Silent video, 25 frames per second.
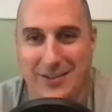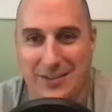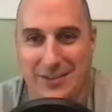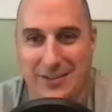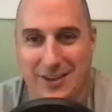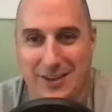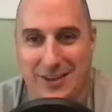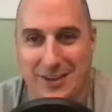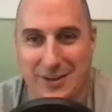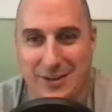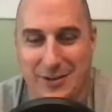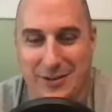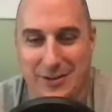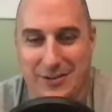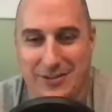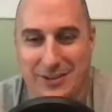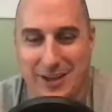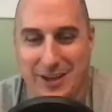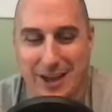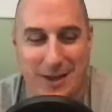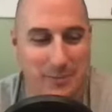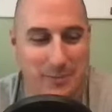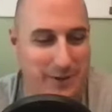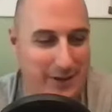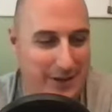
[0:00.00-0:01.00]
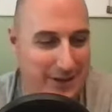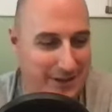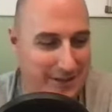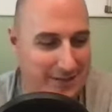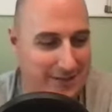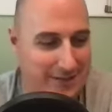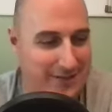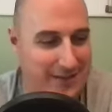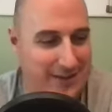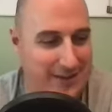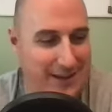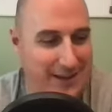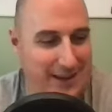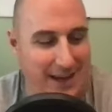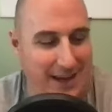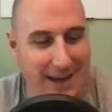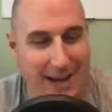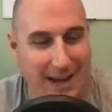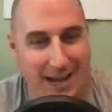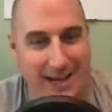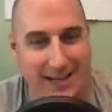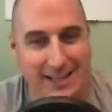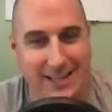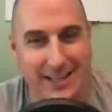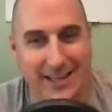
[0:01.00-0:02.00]
the topic, it's
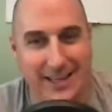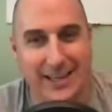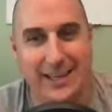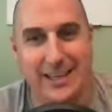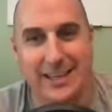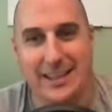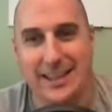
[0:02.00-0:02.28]
highly